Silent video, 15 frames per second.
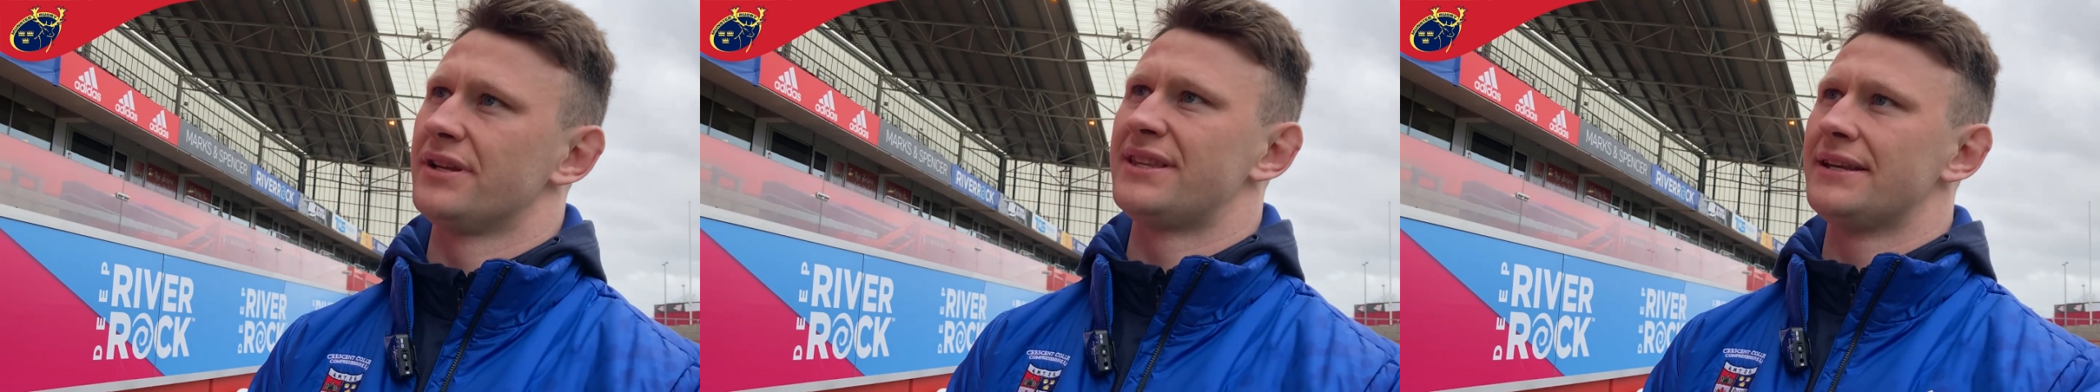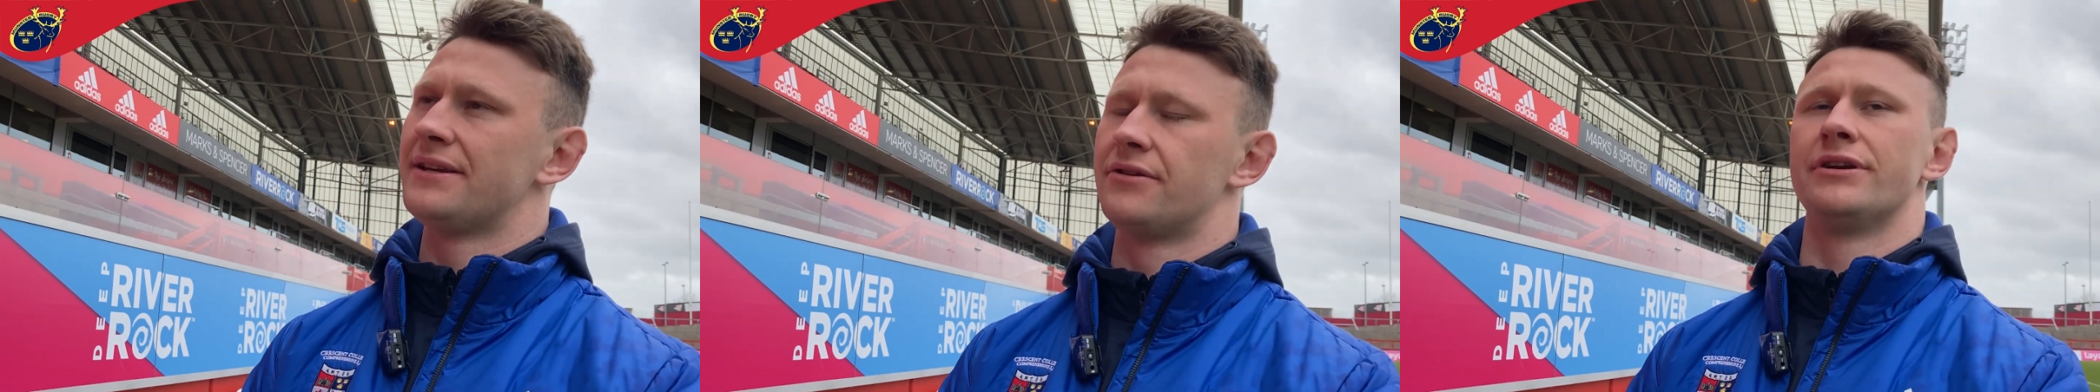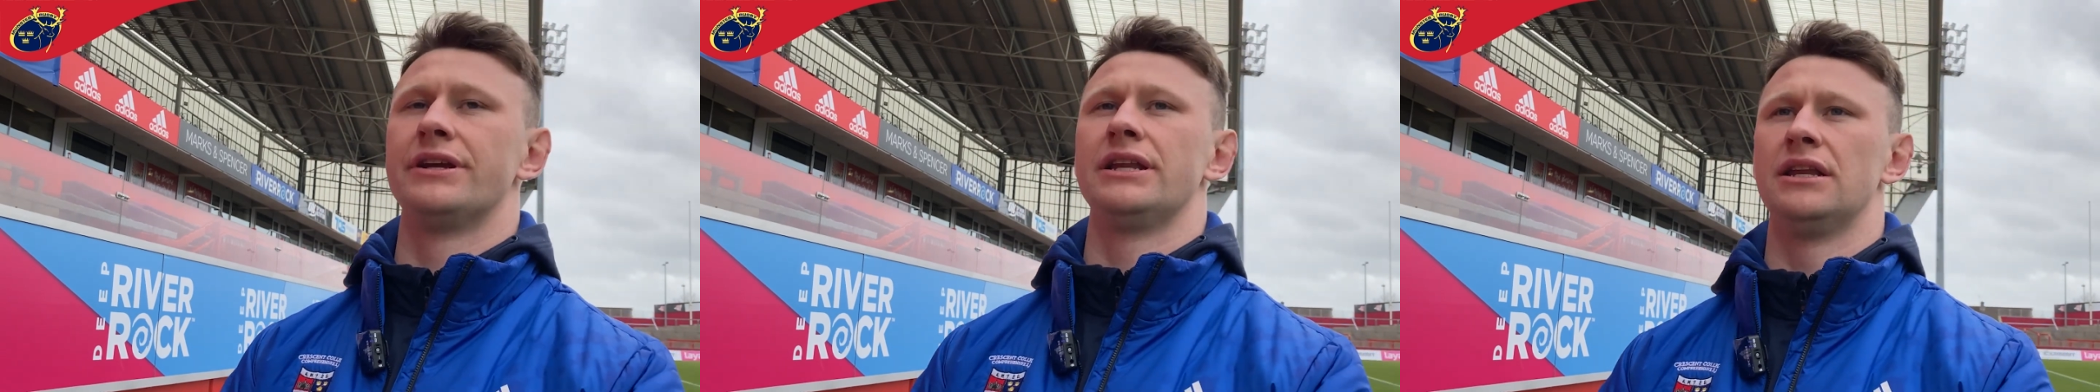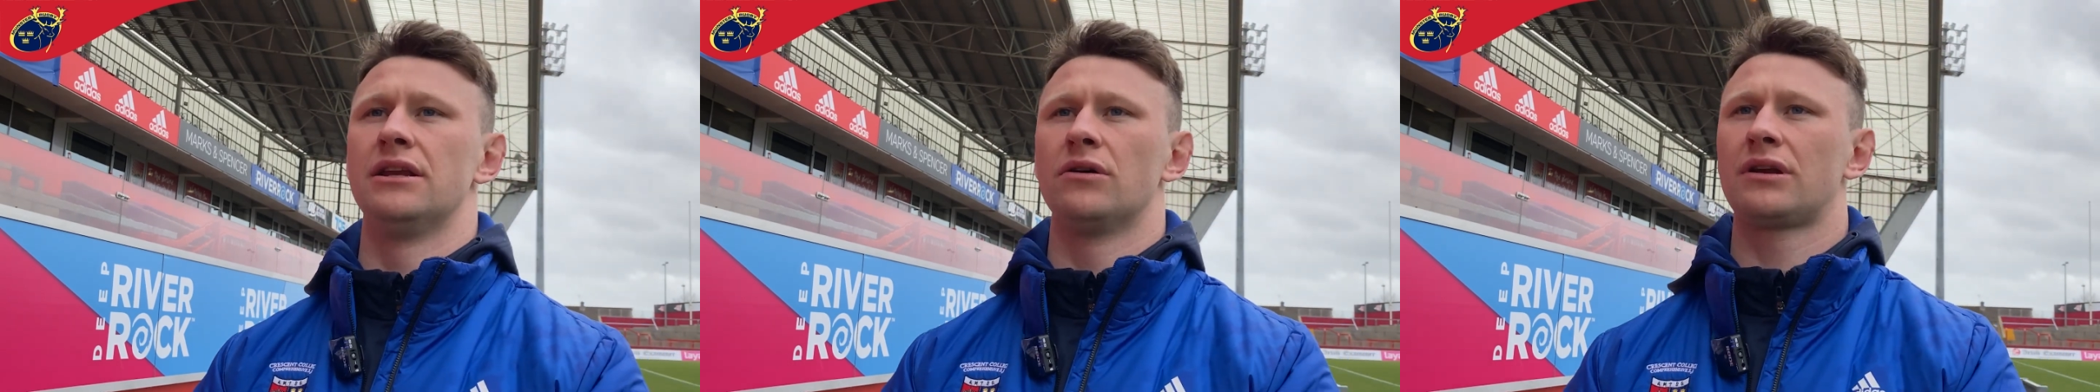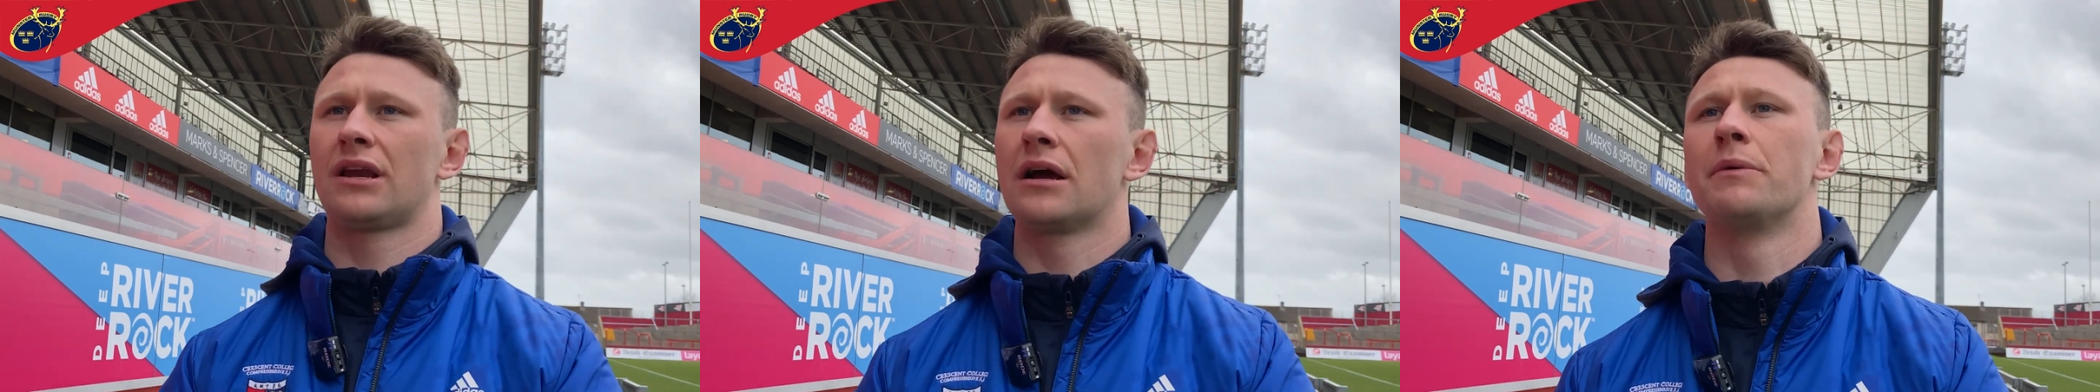it didn't really
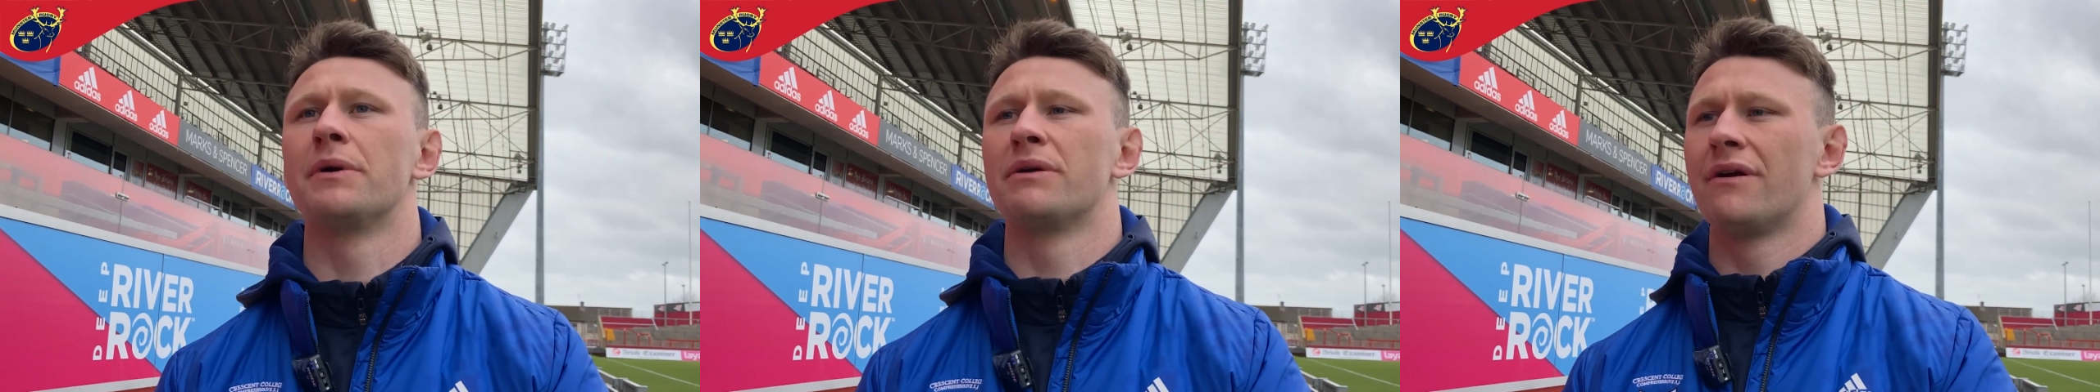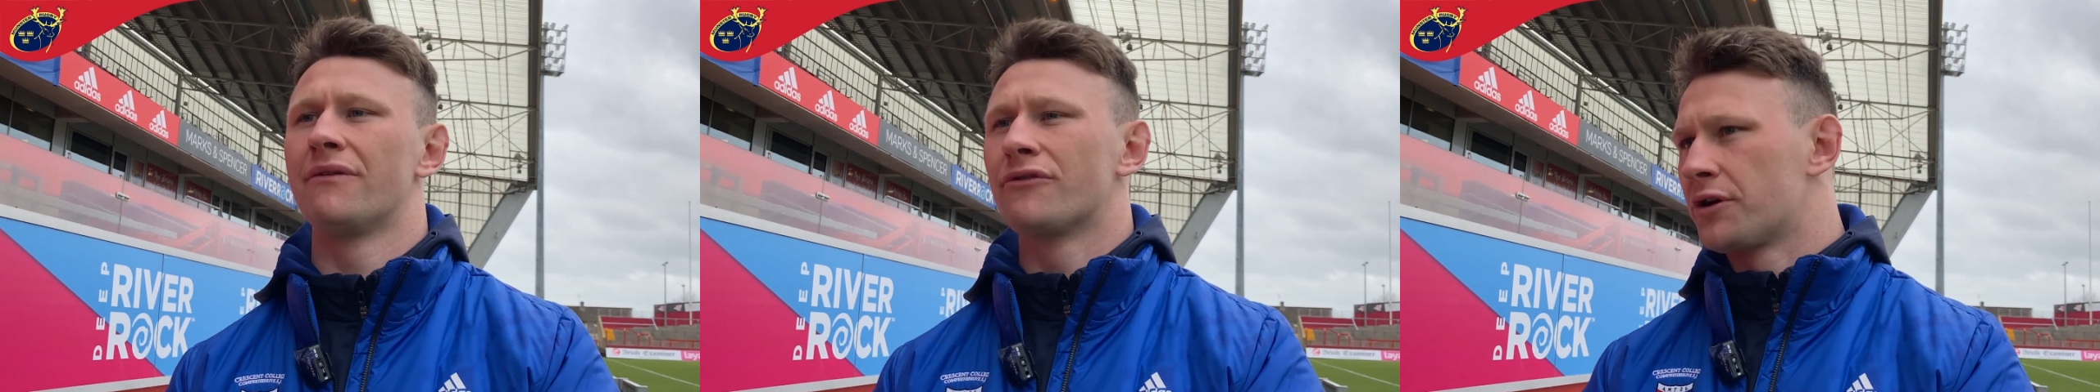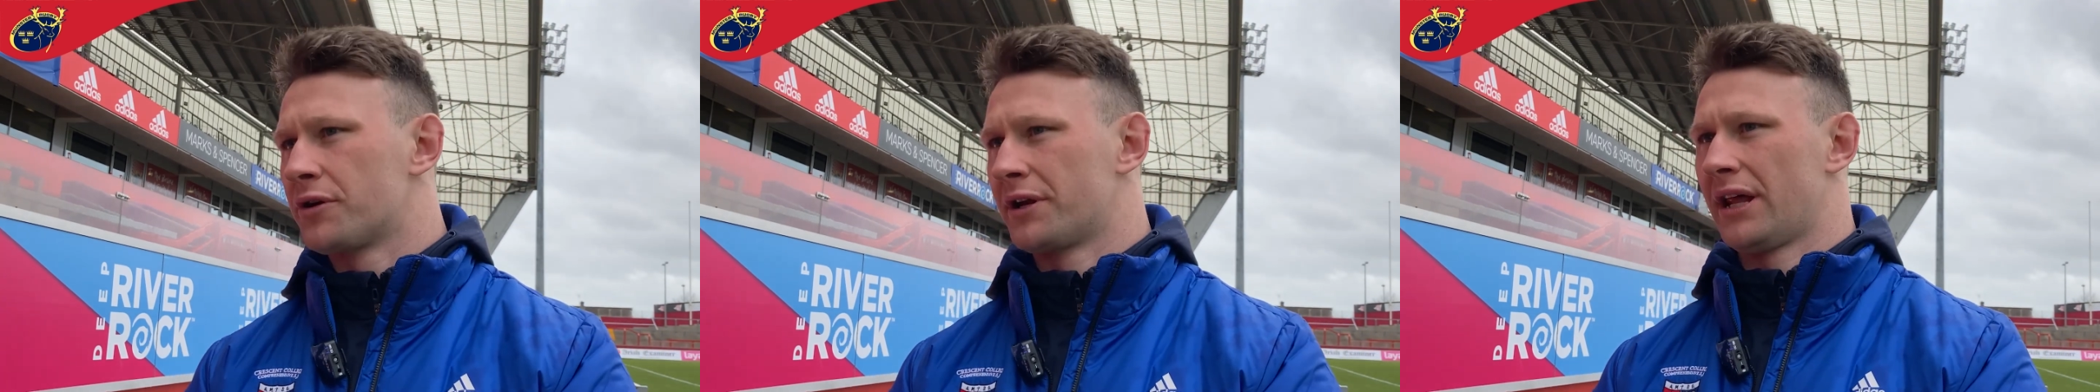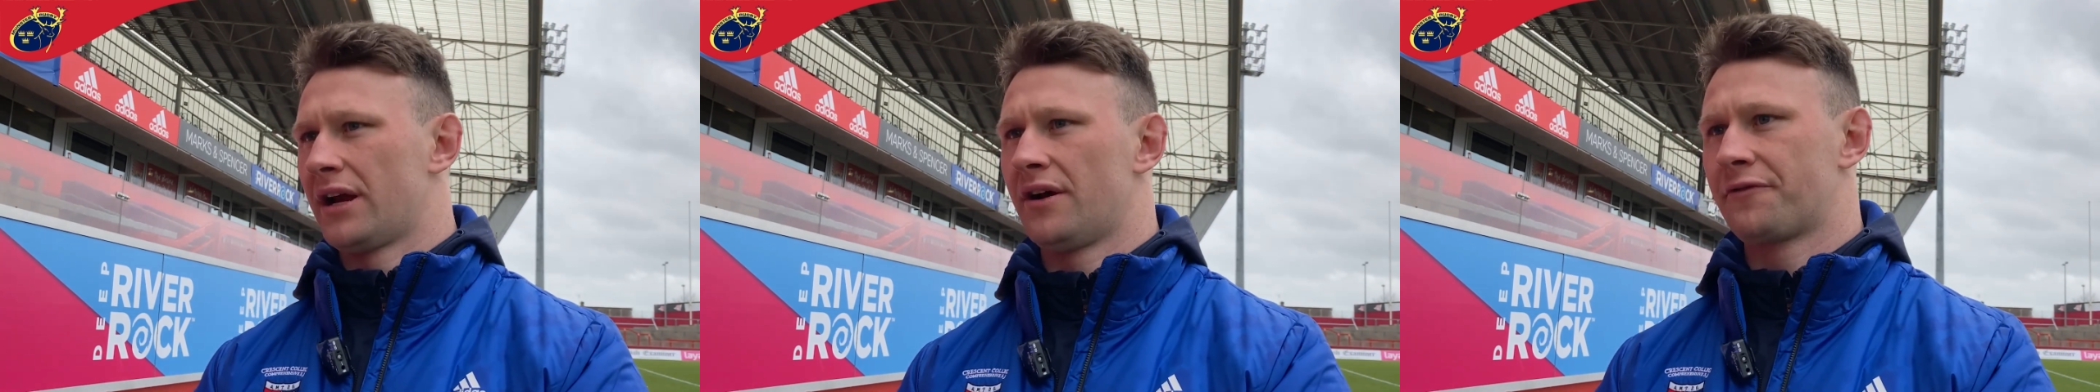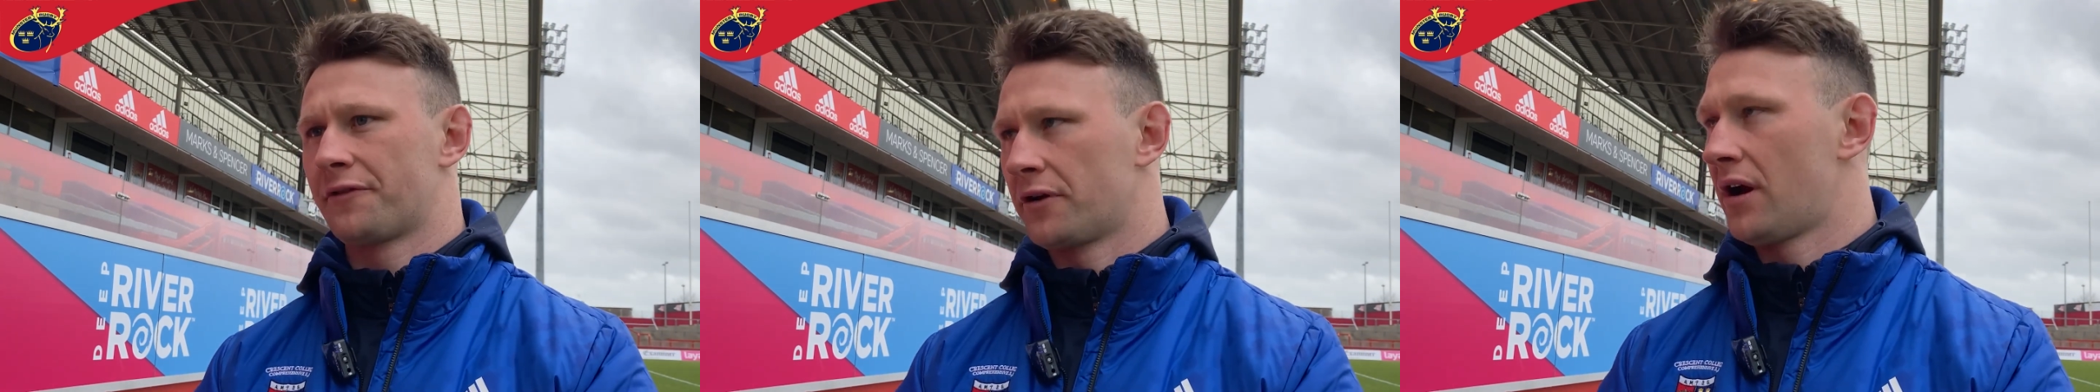look like we were ever going to get
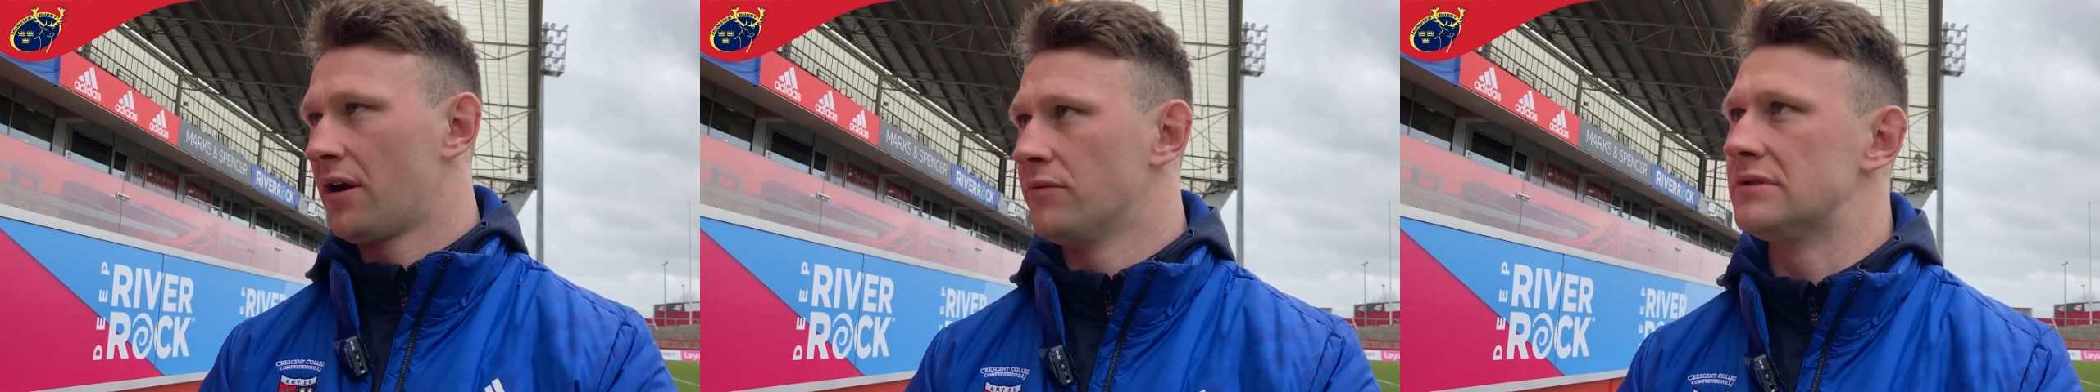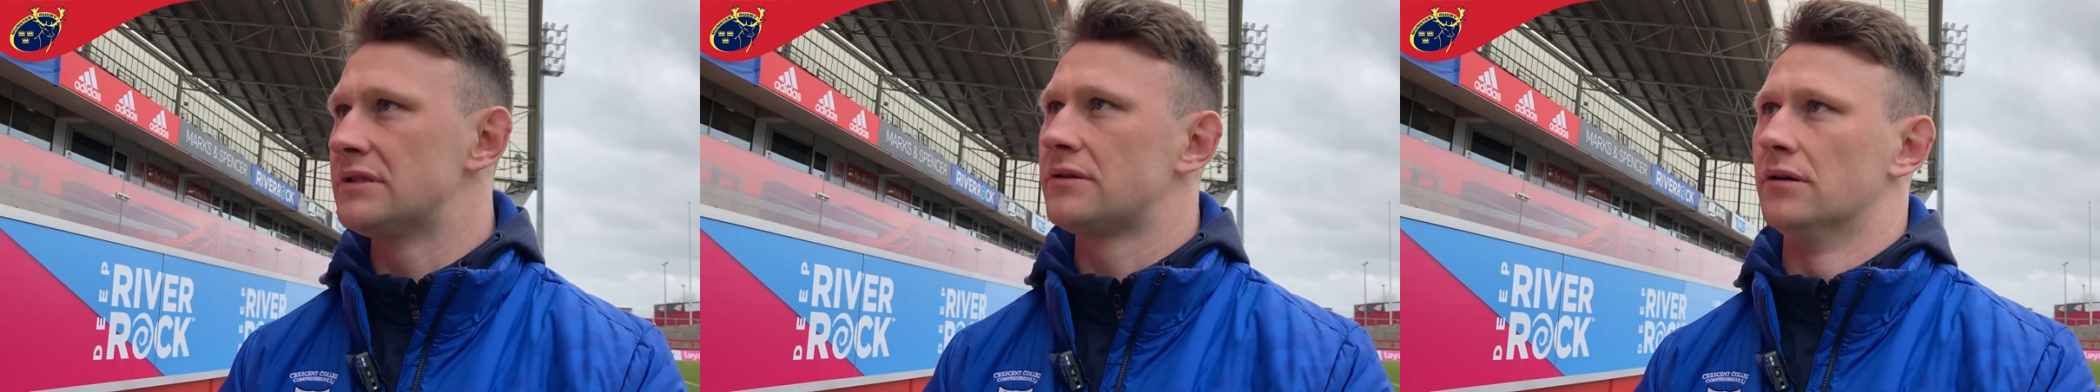off the ground.